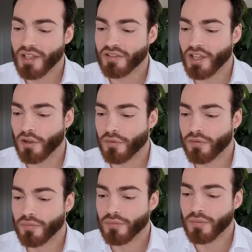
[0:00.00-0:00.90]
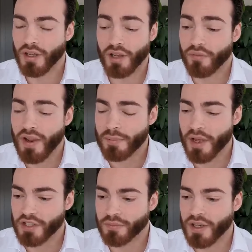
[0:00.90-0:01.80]
instead of a flat
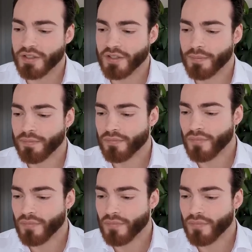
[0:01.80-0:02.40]
bench press.